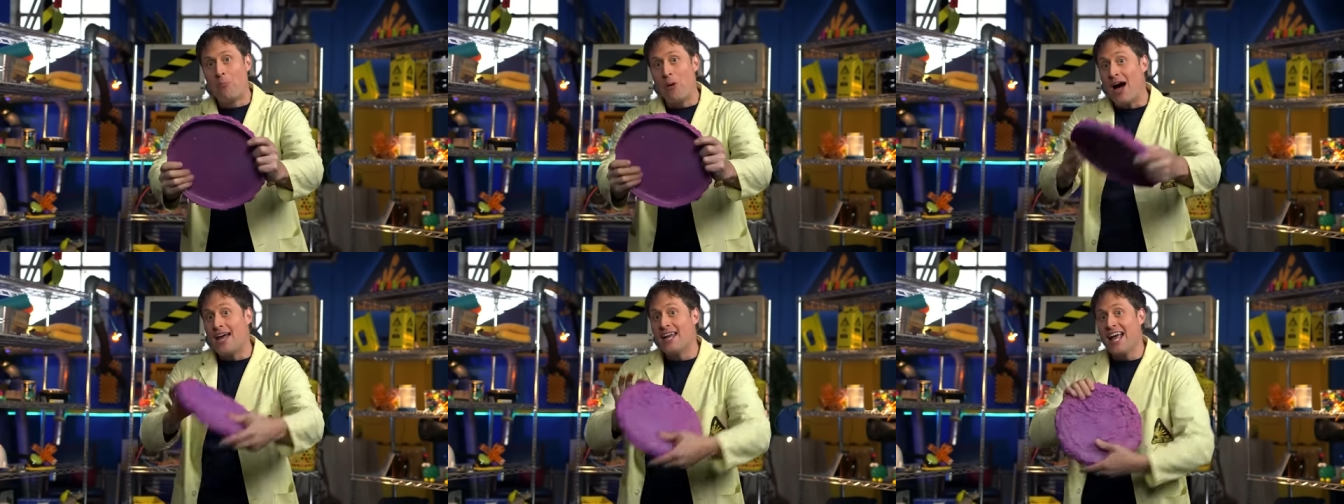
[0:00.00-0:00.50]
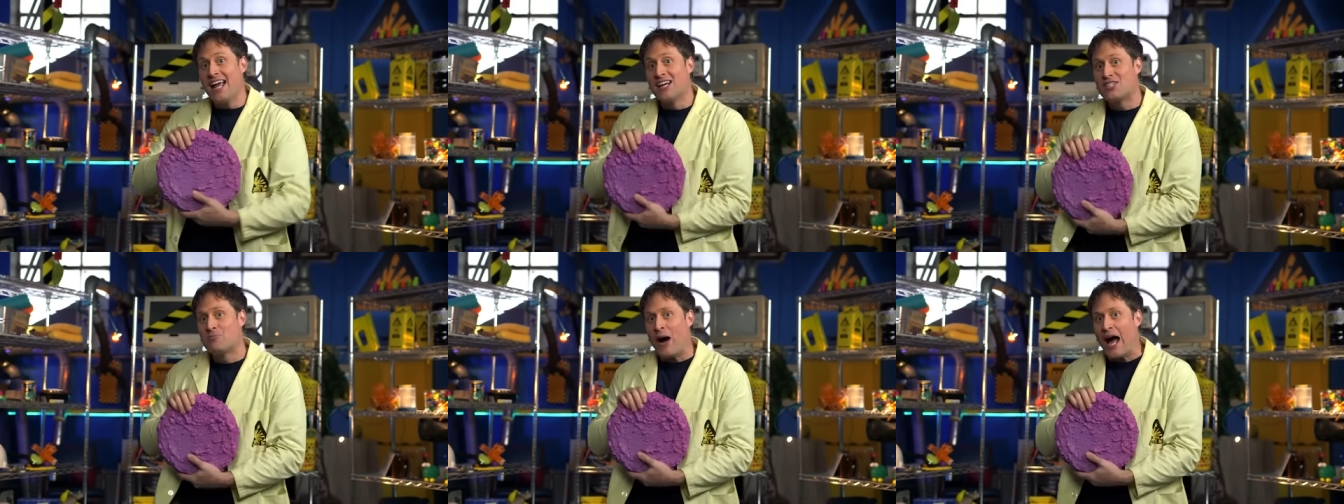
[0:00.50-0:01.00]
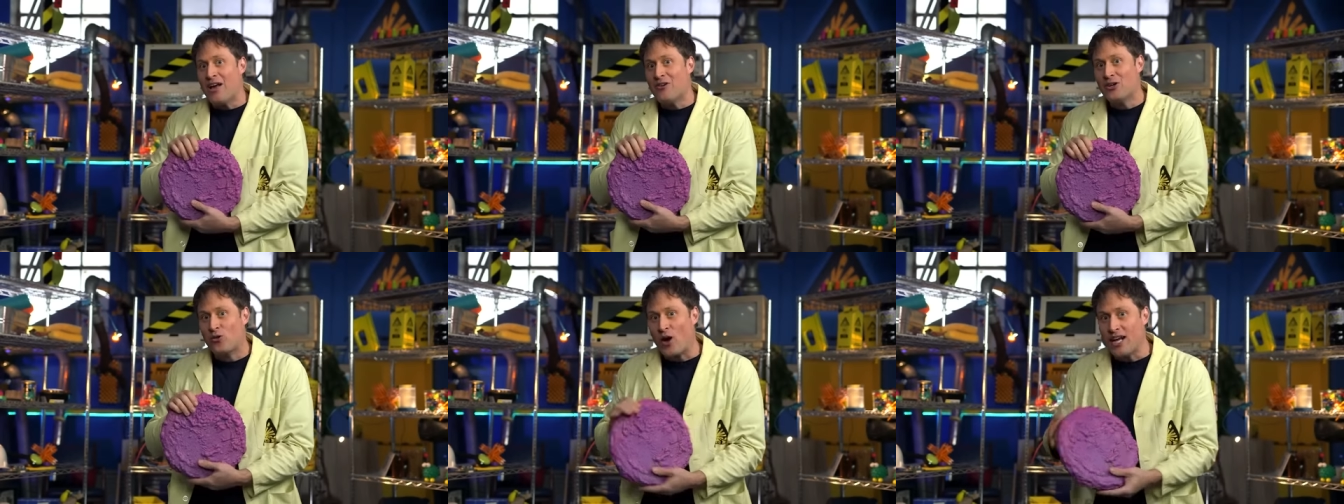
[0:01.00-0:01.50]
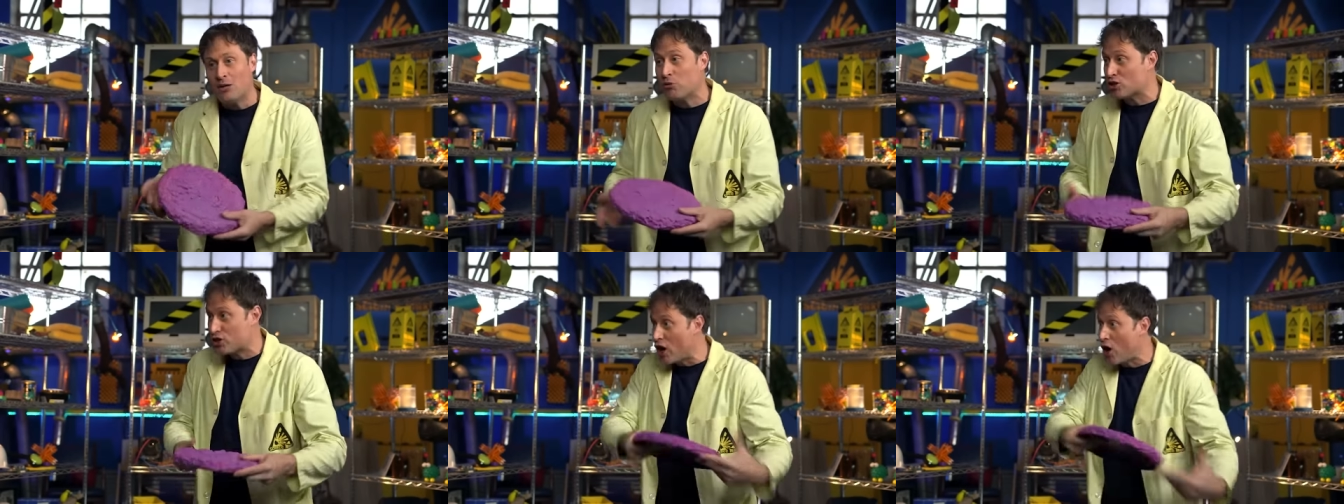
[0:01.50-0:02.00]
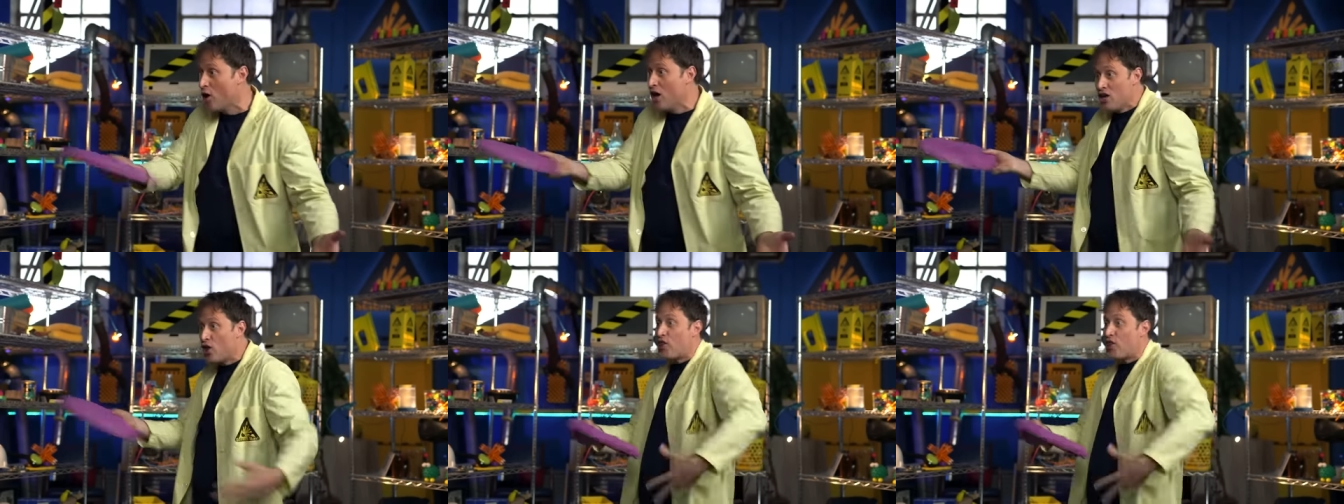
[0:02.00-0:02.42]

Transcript: but it's biodegradable. So you